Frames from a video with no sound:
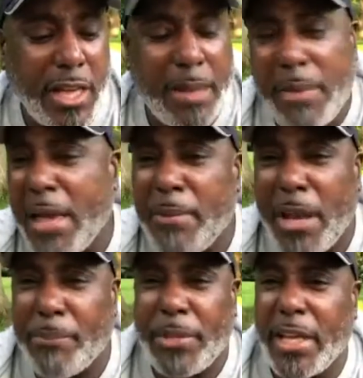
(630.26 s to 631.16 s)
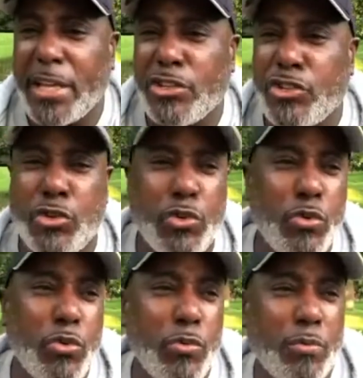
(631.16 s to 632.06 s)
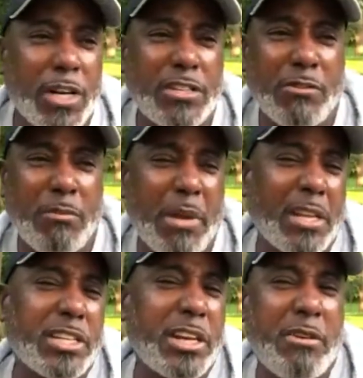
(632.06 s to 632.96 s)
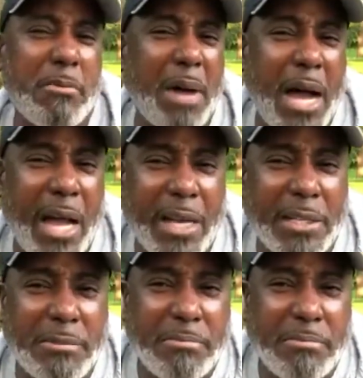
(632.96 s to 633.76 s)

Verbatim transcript: And maybe I'm thinking too much of a military mind.